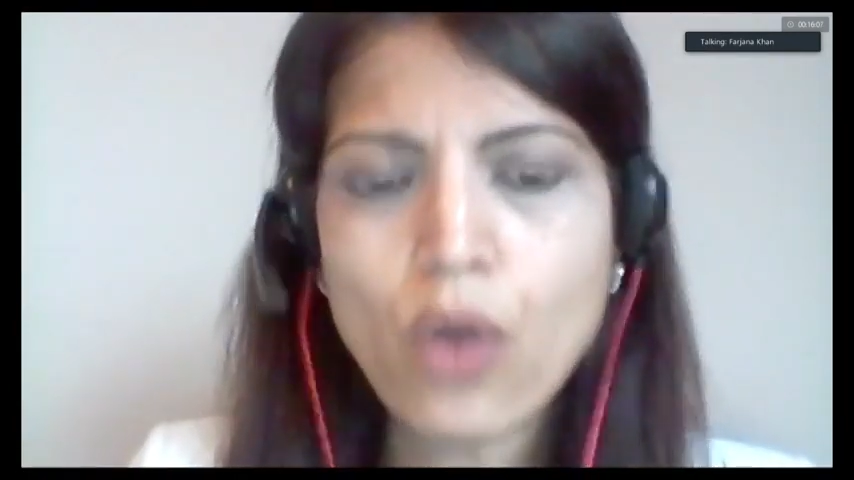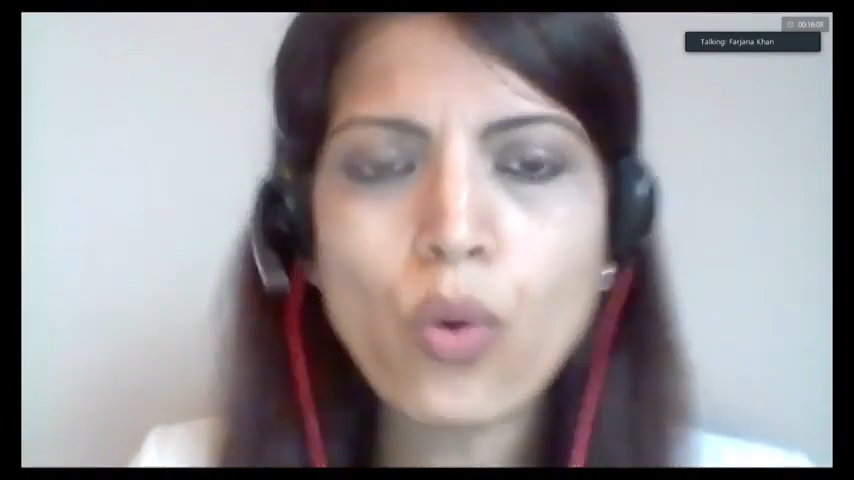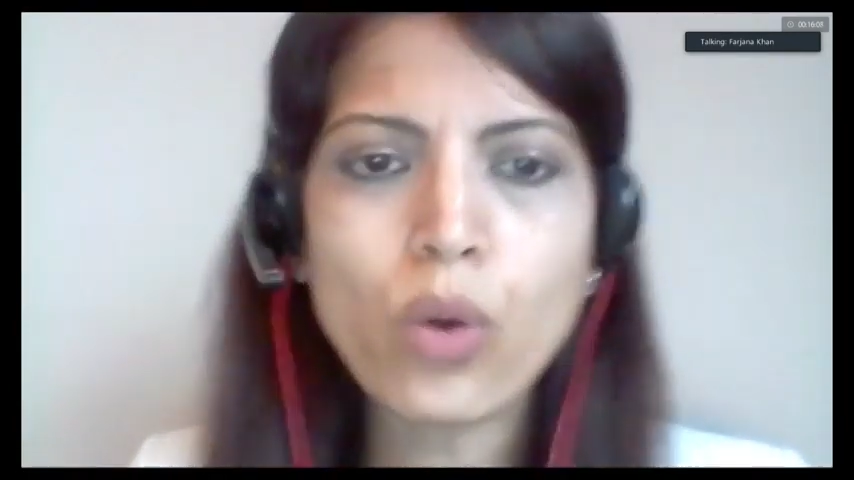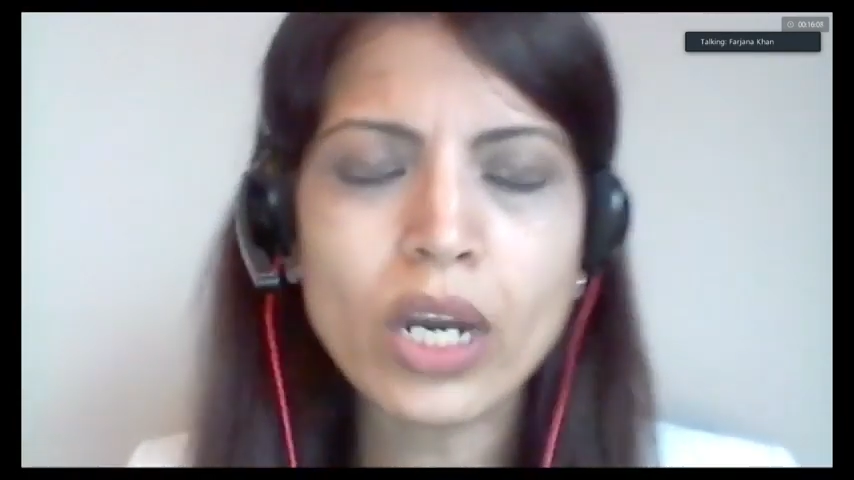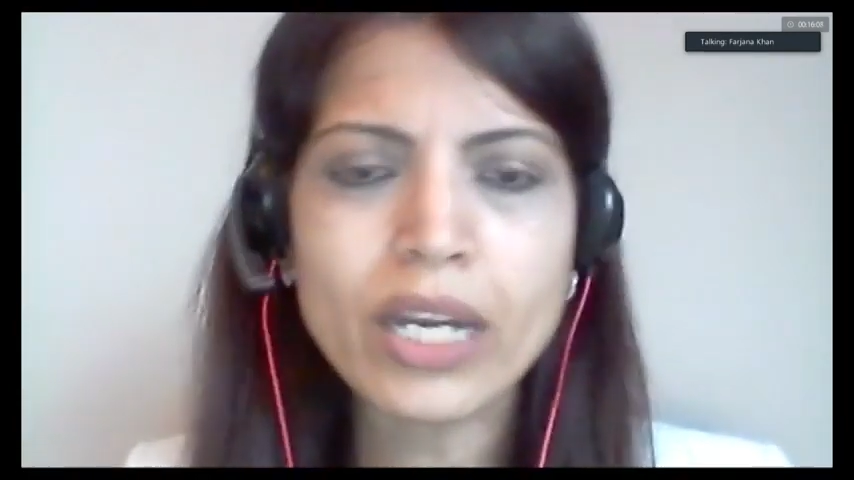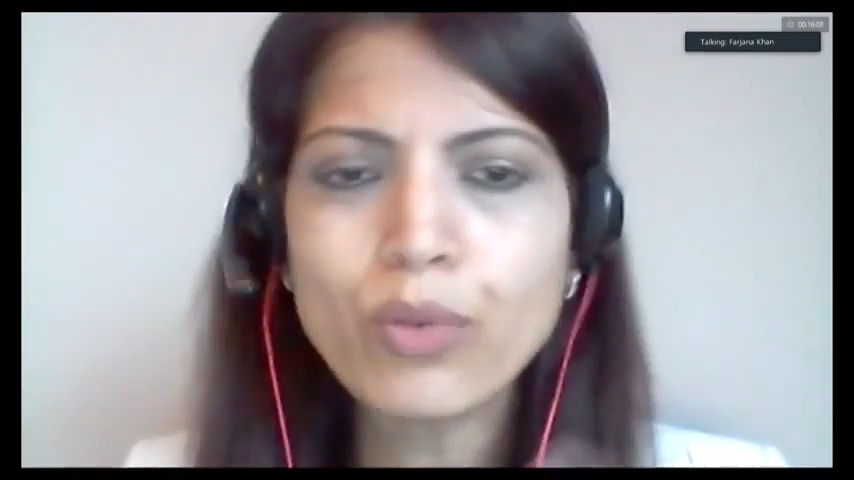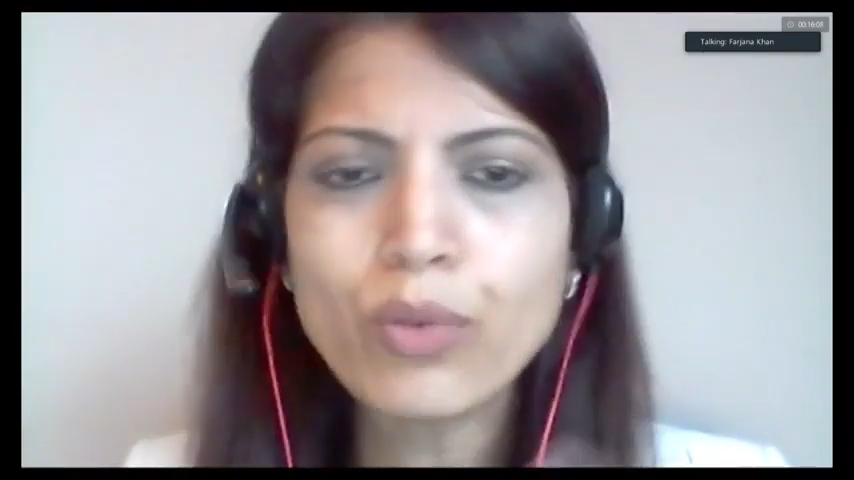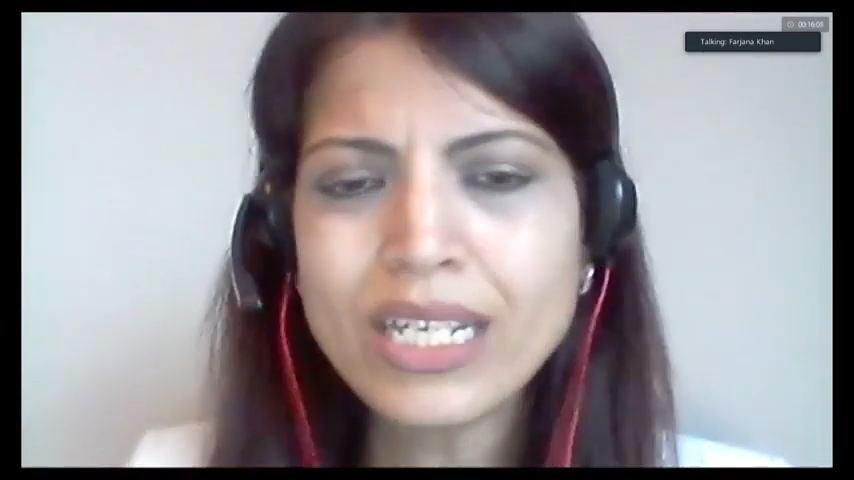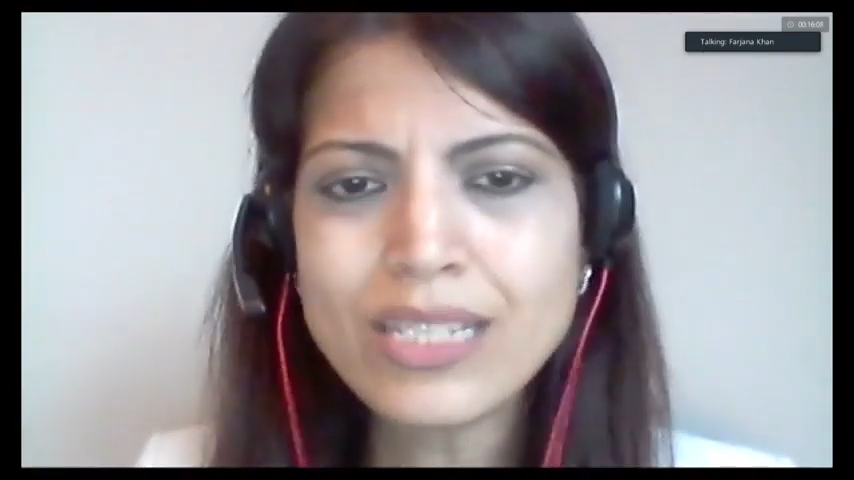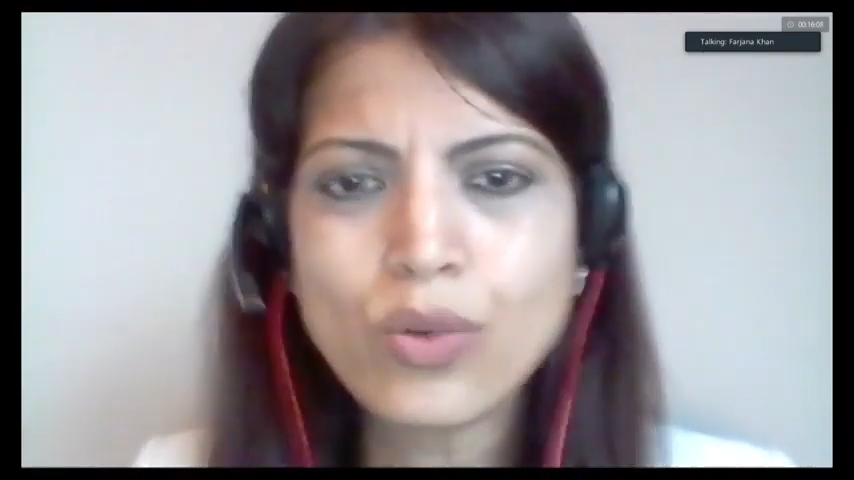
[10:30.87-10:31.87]
Or
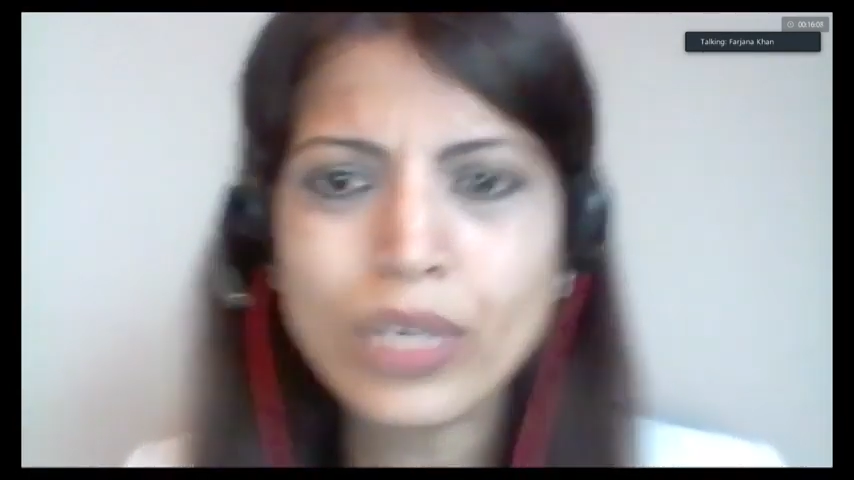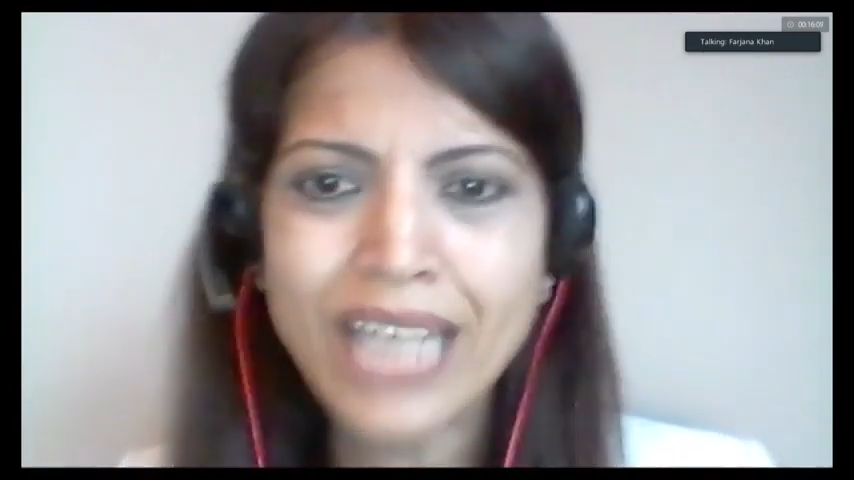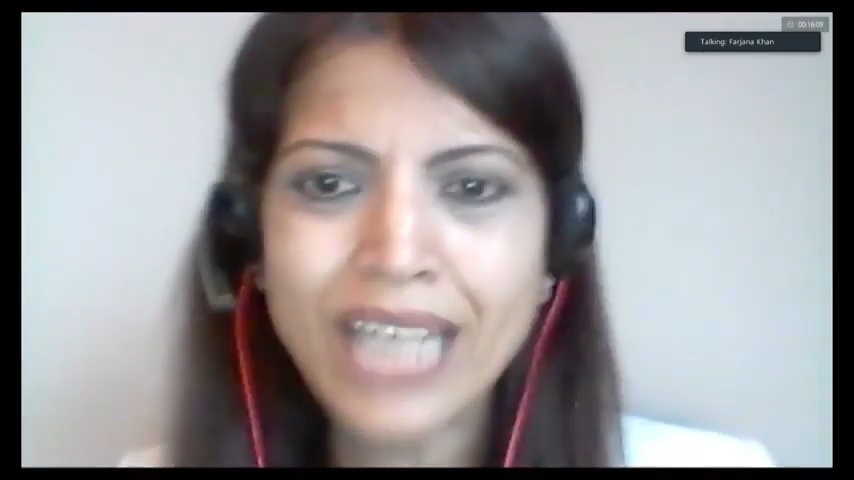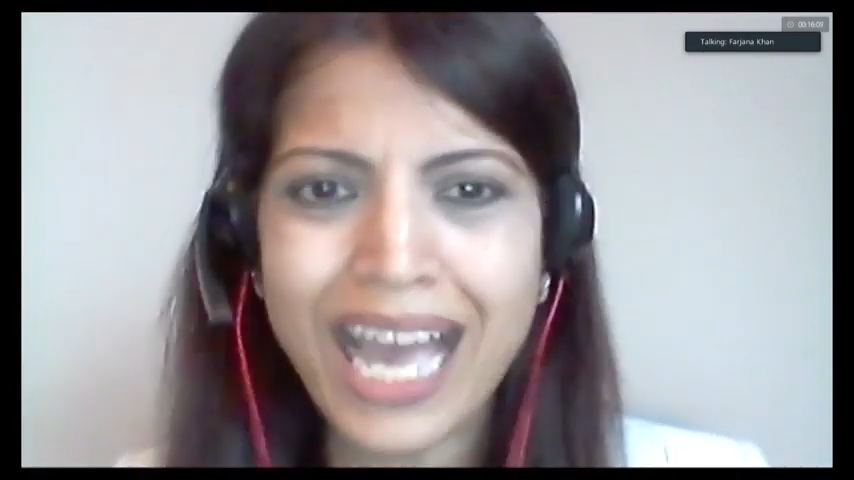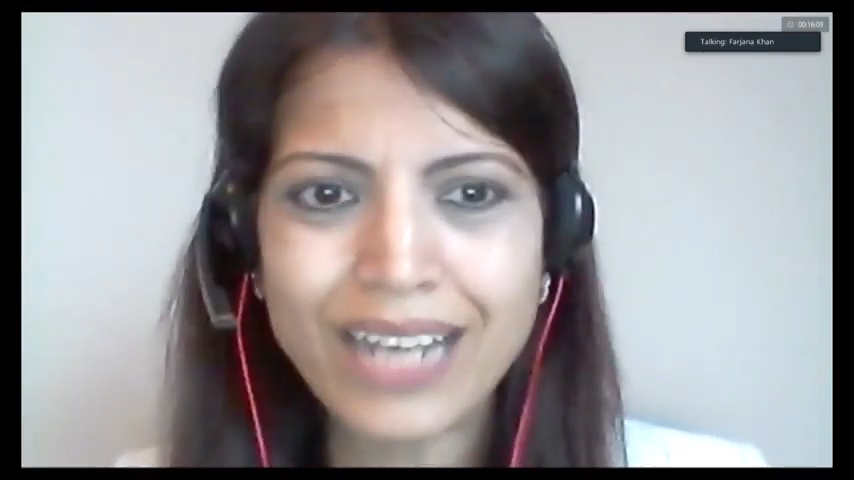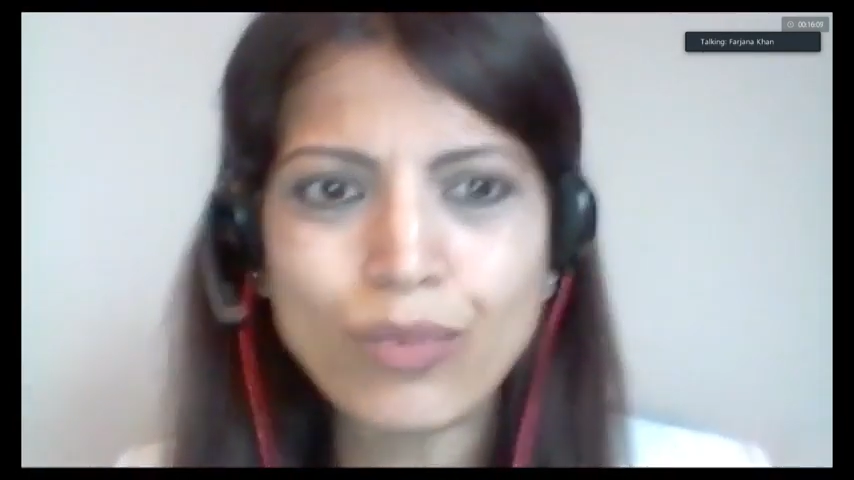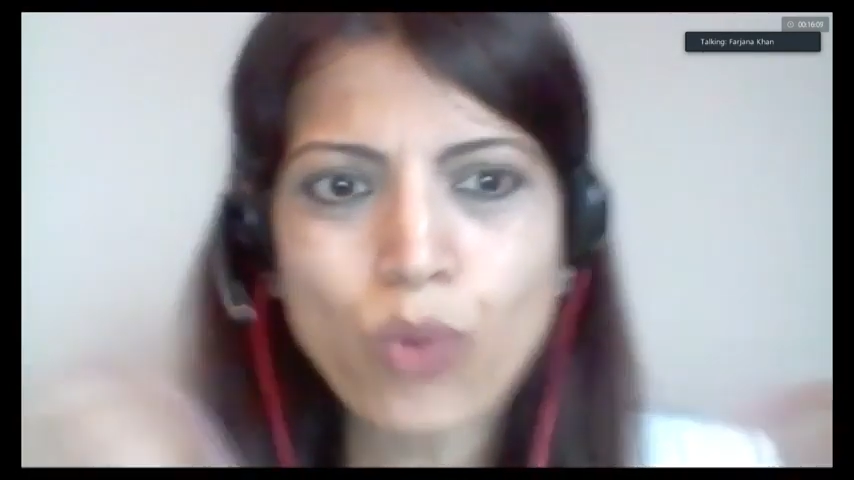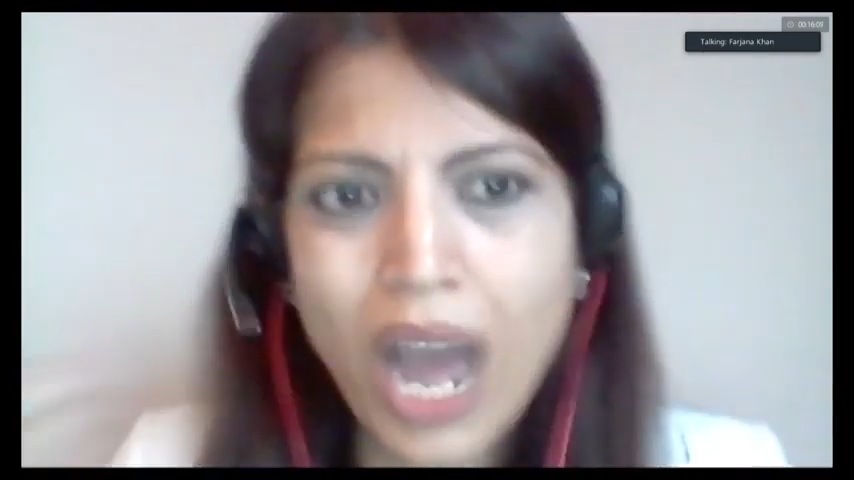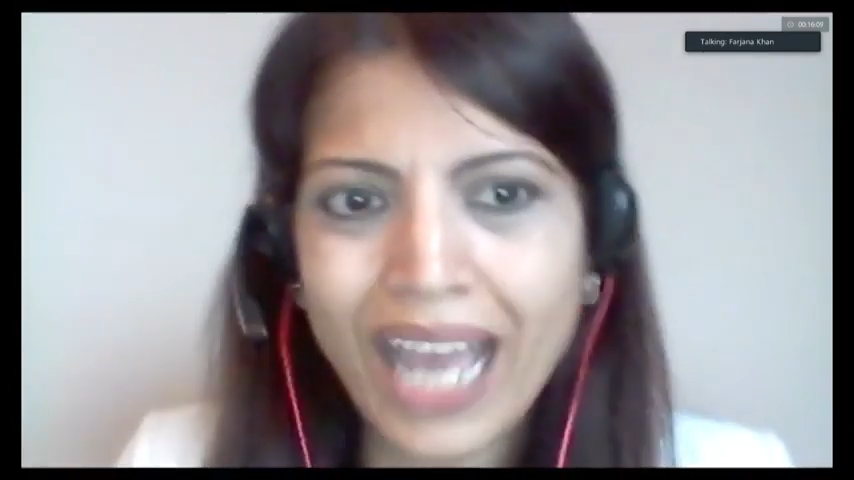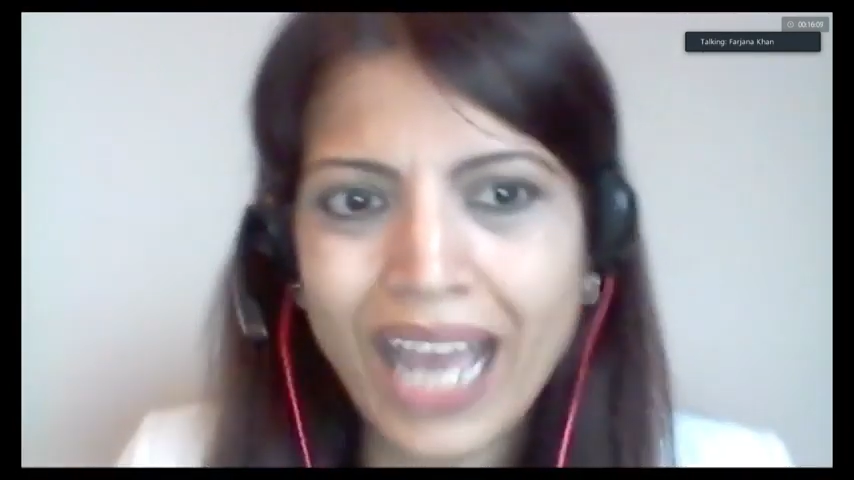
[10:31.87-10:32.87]
what is going on?
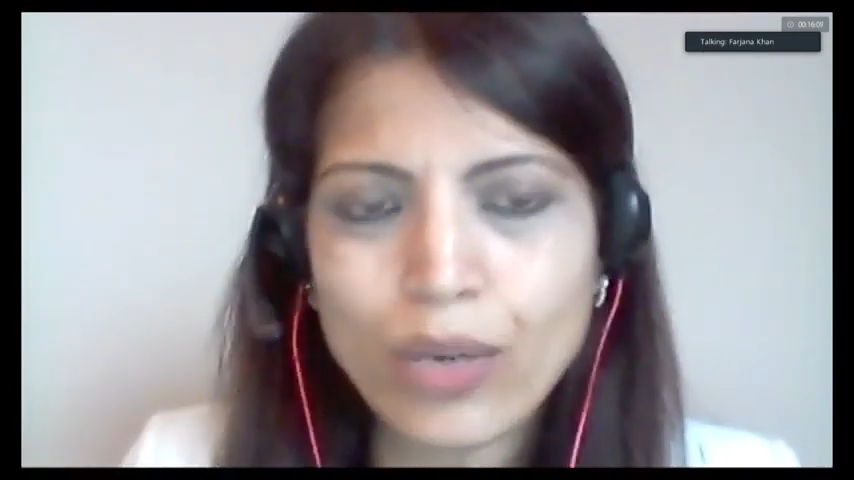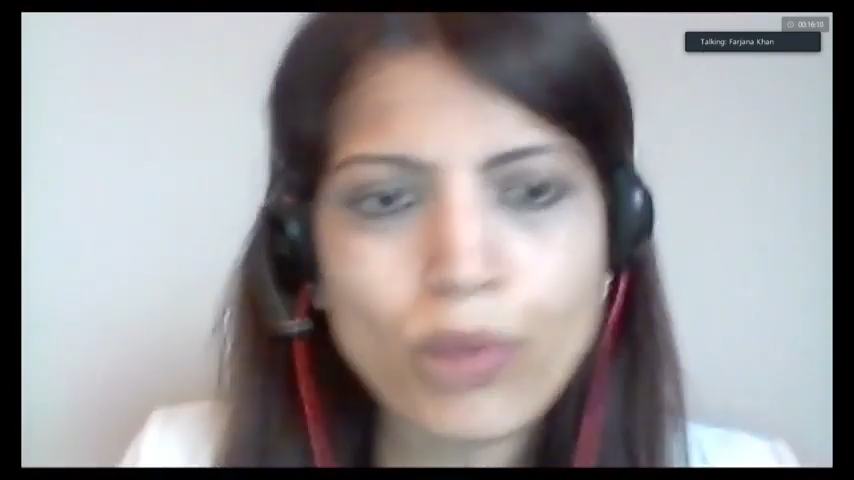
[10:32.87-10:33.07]
Why?